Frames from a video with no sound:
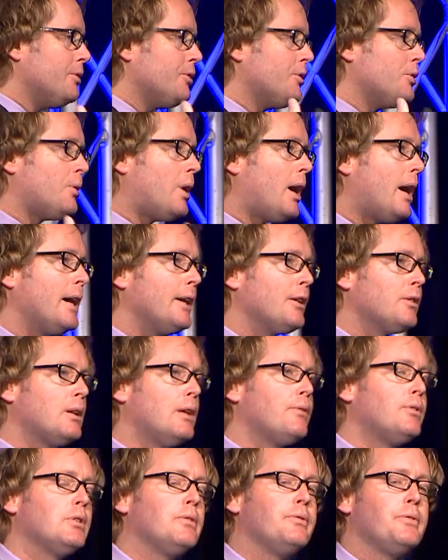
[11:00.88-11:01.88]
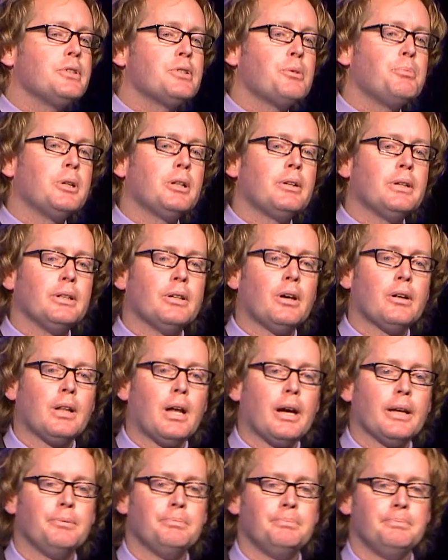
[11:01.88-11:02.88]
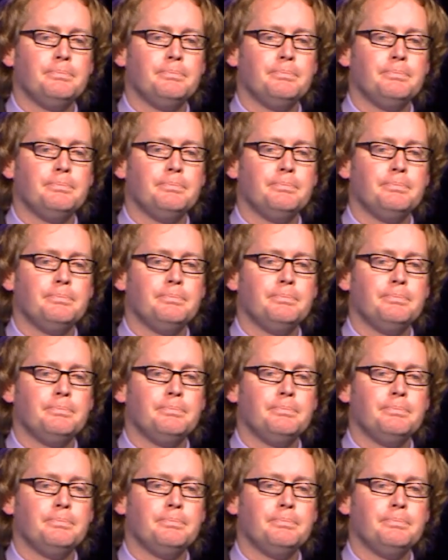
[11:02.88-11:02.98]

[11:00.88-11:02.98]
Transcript: to a higher level of visibility online.